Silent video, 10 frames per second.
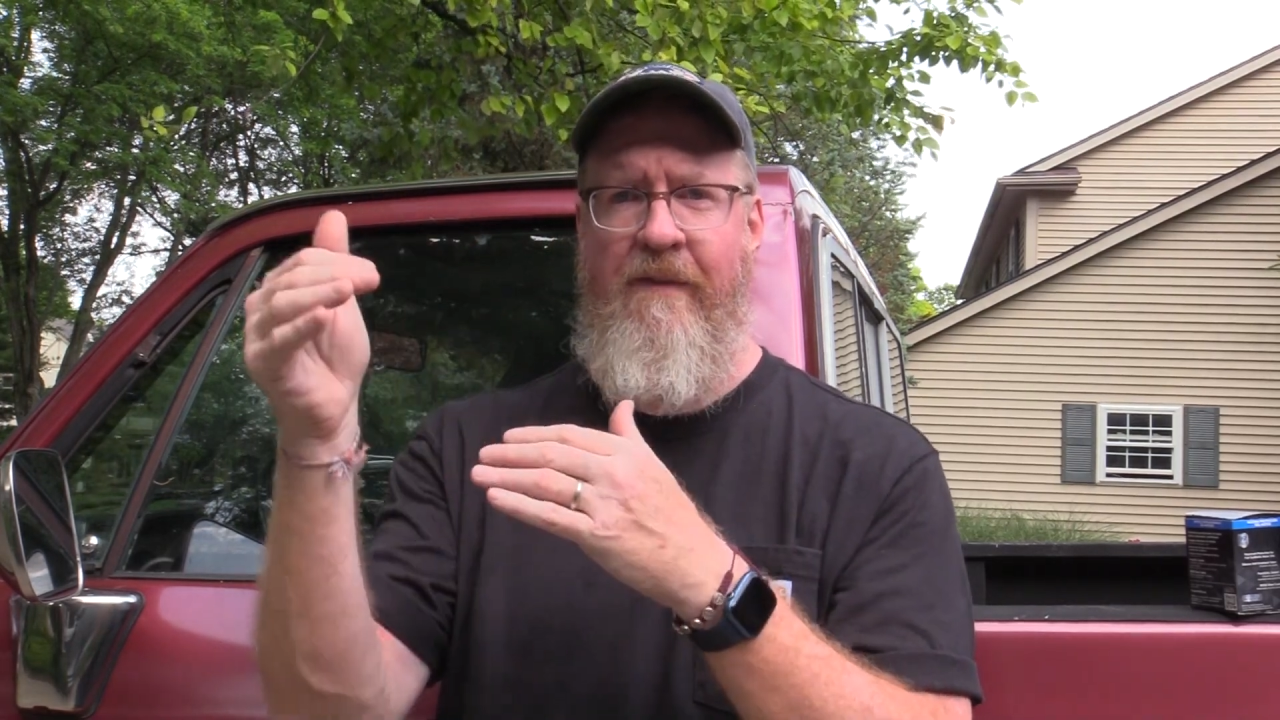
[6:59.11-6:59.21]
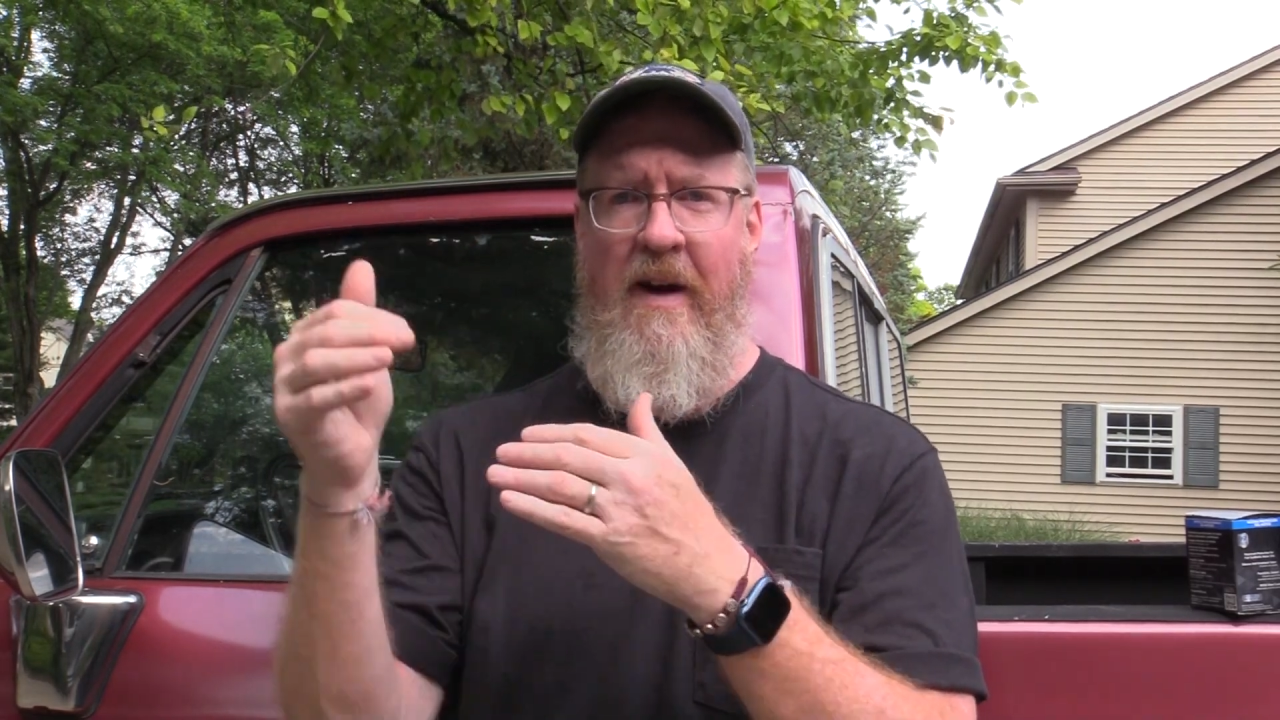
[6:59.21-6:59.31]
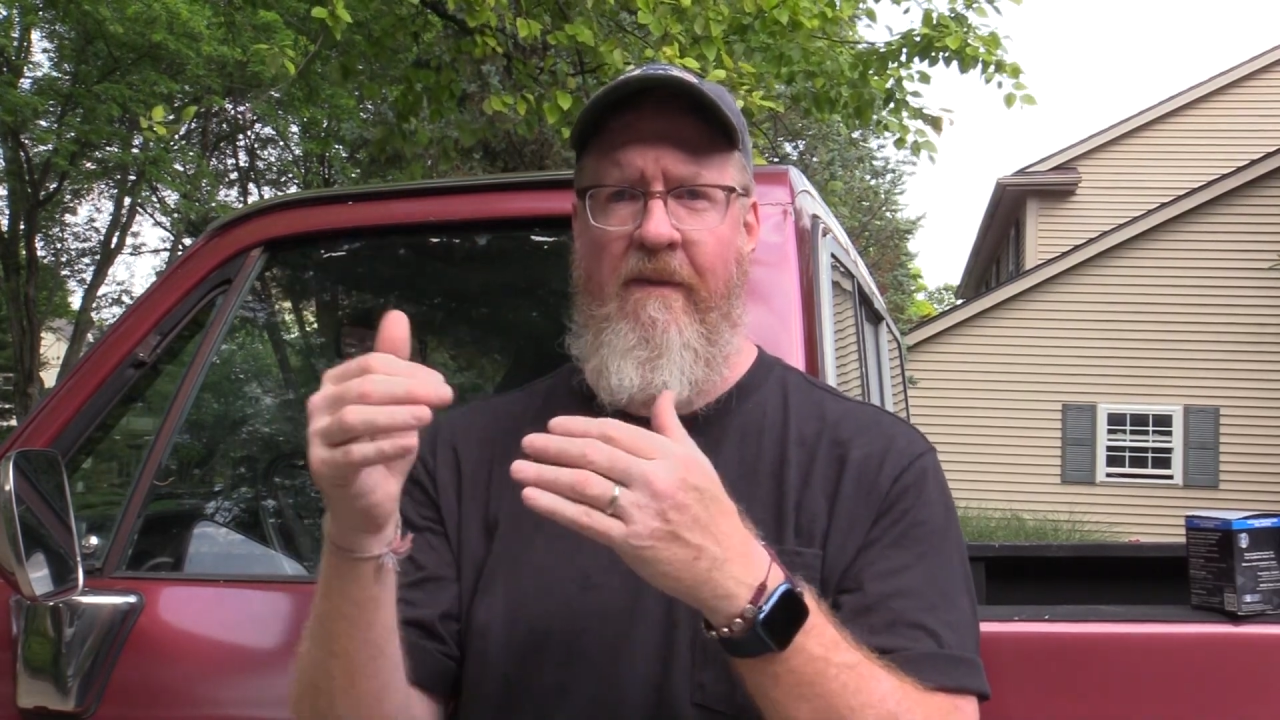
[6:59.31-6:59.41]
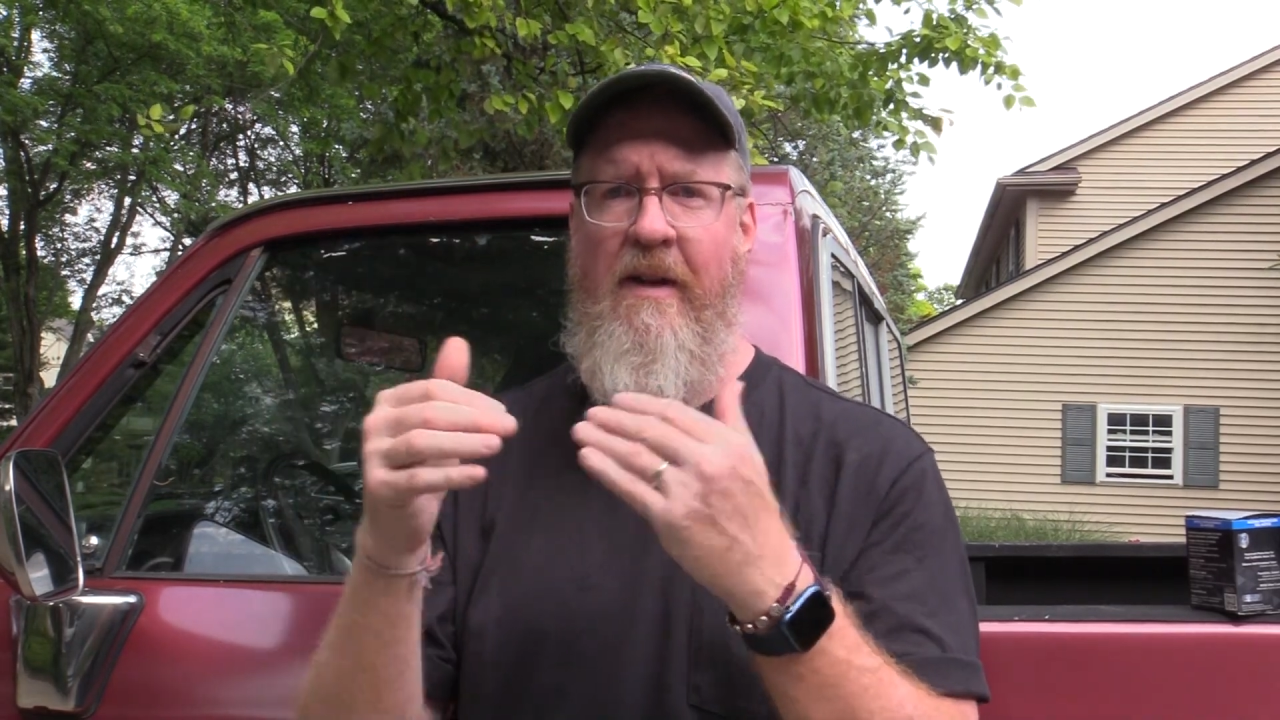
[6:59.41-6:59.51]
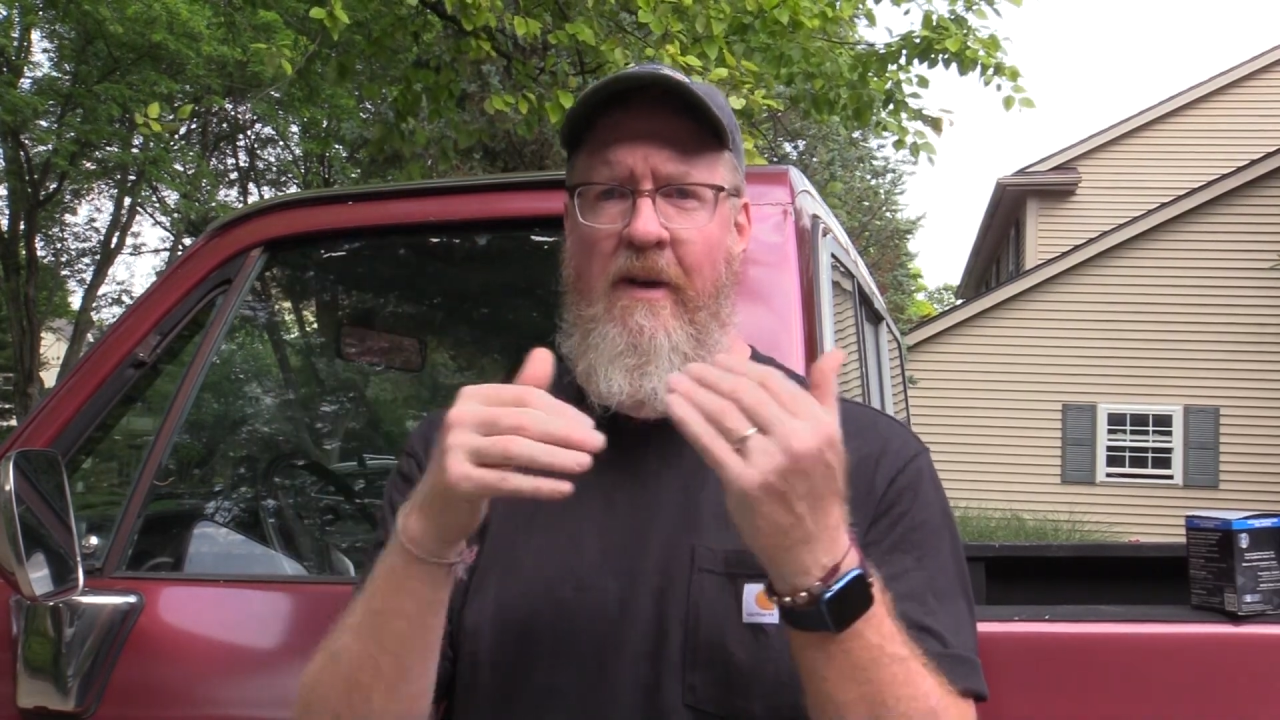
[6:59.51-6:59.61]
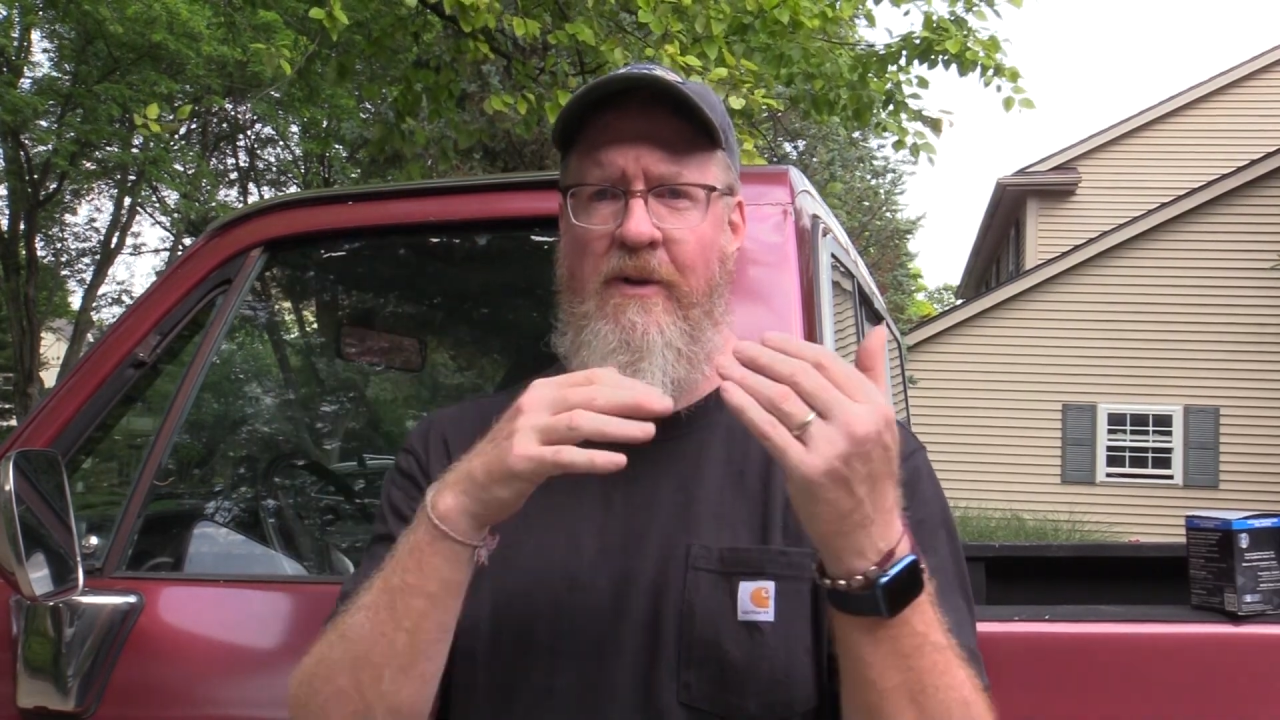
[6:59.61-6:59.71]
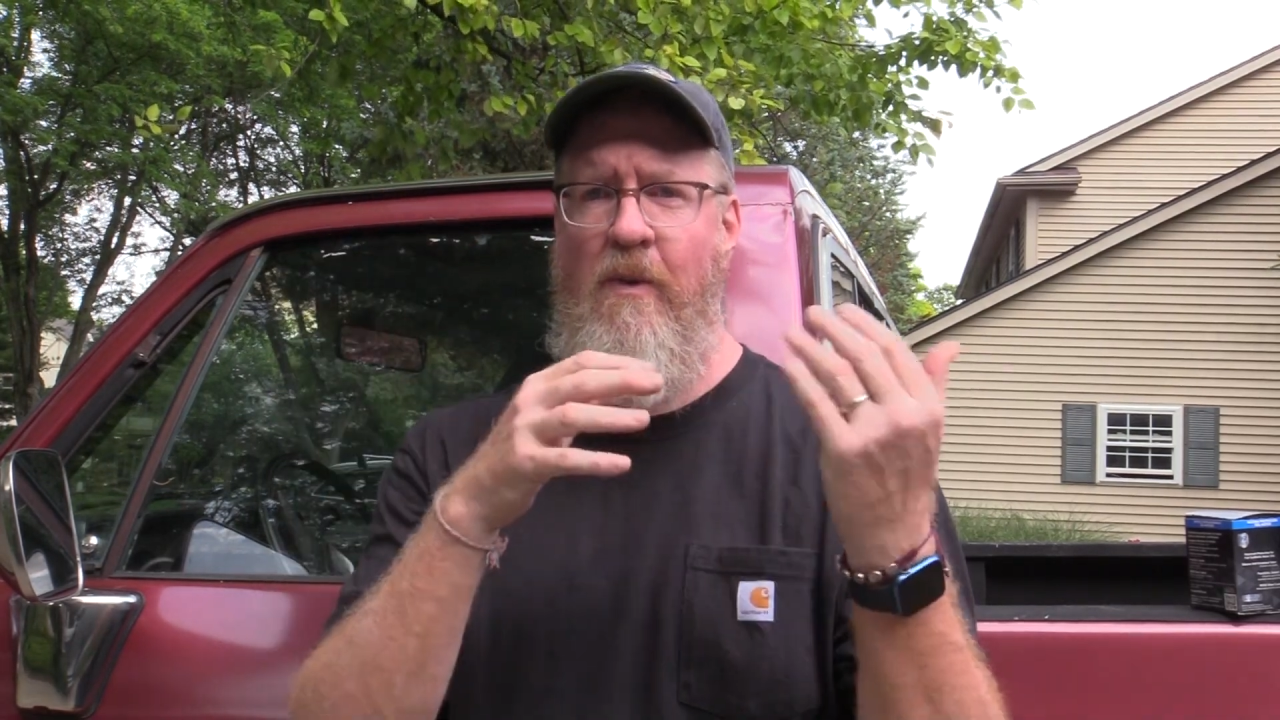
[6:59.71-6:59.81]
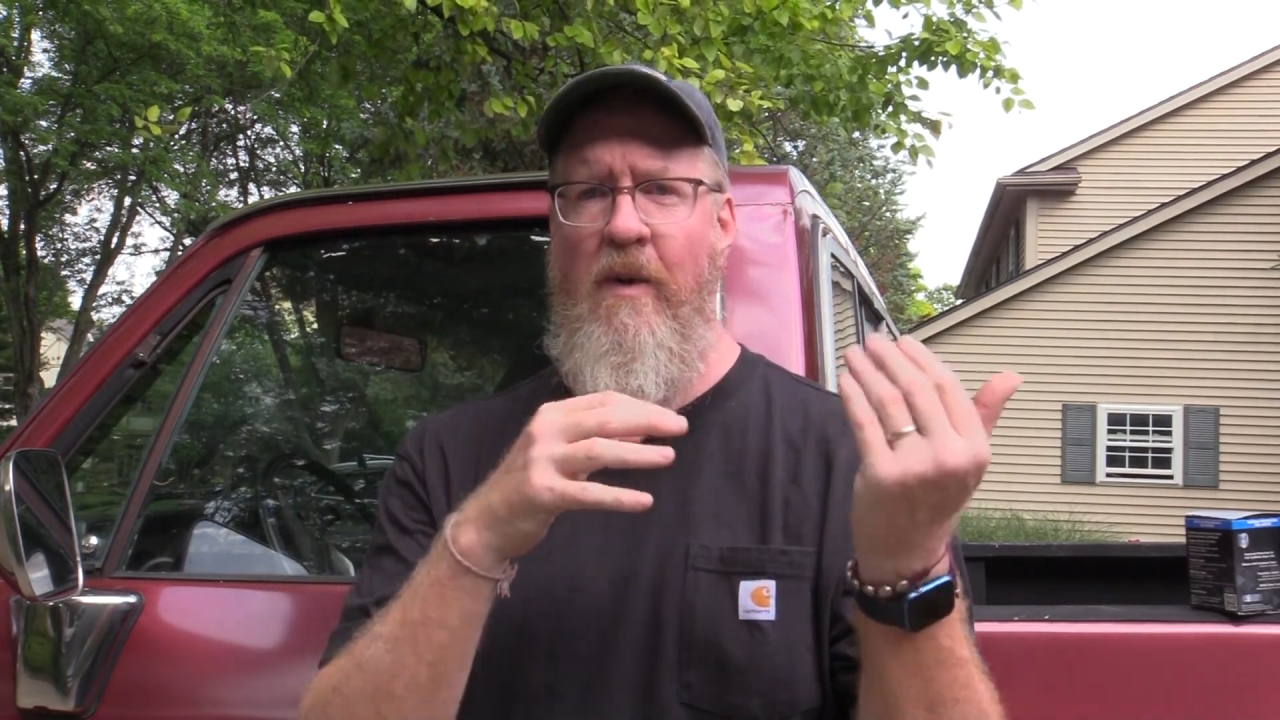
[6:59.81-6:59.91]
5000 or